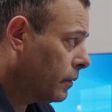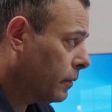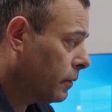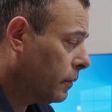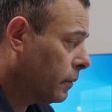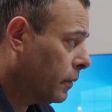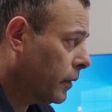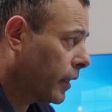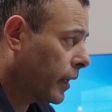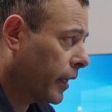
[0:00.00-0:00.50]

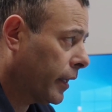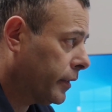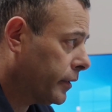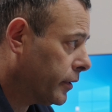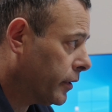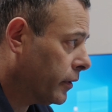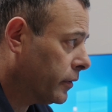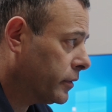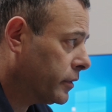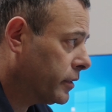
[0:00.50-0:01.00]
what I
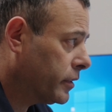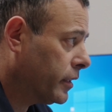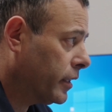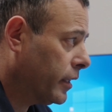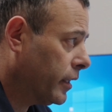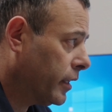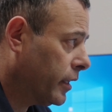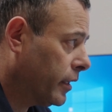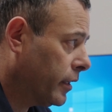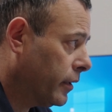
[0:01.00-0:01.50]
don't see
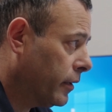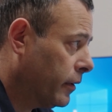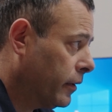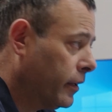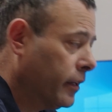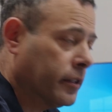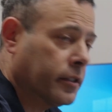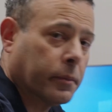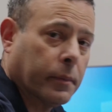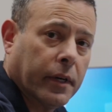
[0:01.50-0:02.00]
here
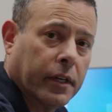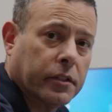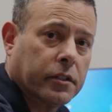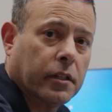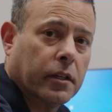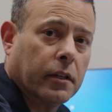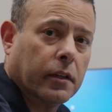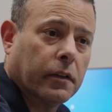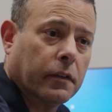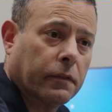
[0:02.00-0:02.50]
is
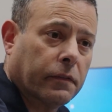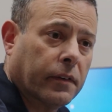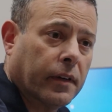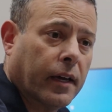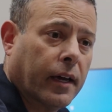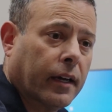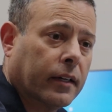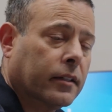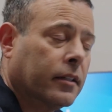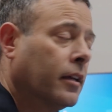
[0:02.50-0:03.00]
mention of the
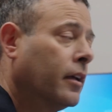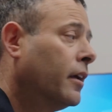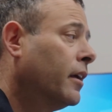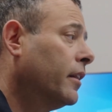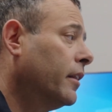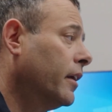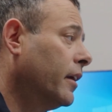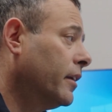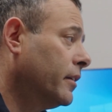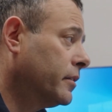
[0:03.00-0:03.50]
fact
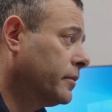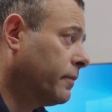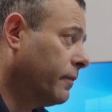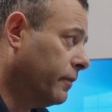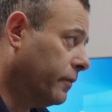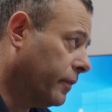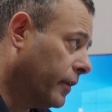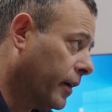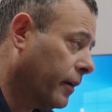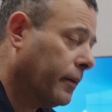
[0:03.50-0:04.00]
that it's
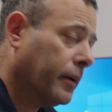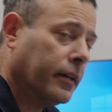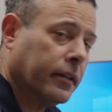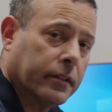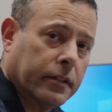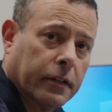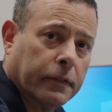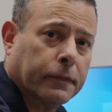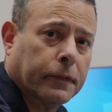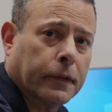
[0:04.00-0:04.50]
very
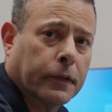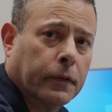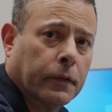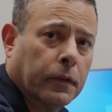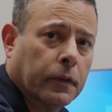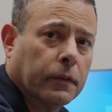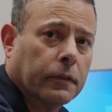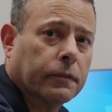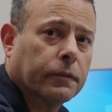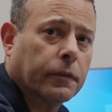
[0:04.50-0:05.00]

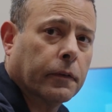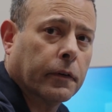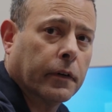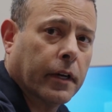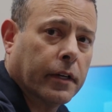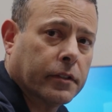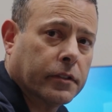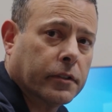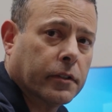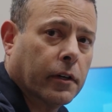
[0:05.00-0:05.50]
difficult for
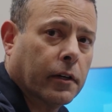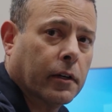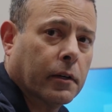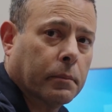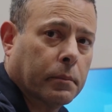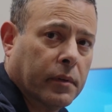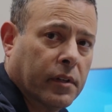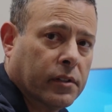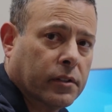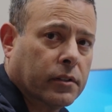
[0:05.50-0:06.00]
a startup
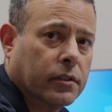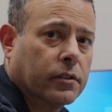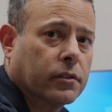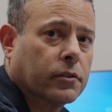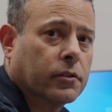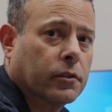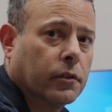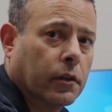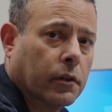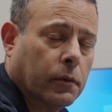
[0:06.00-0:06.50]
business
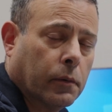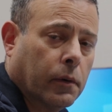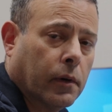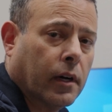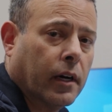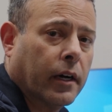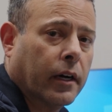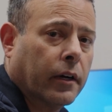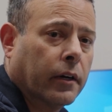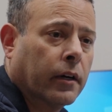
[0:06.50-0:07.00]
to
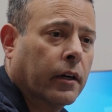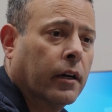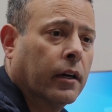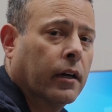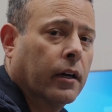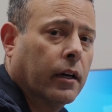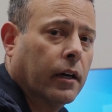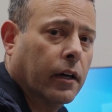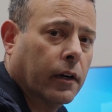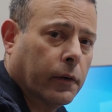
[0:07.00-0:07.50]
acquire
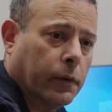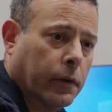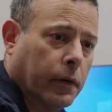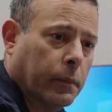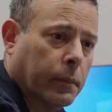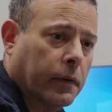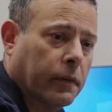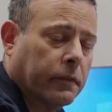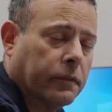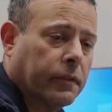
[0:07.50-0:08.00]

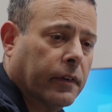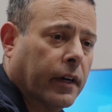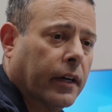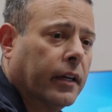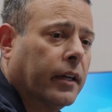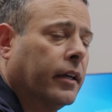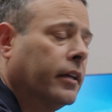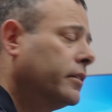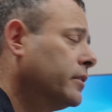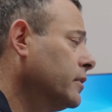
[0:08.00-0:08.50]
equipment
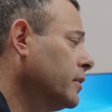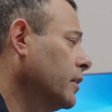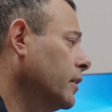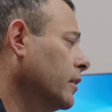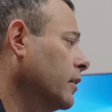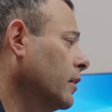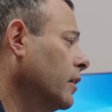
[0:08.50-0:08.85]
financing.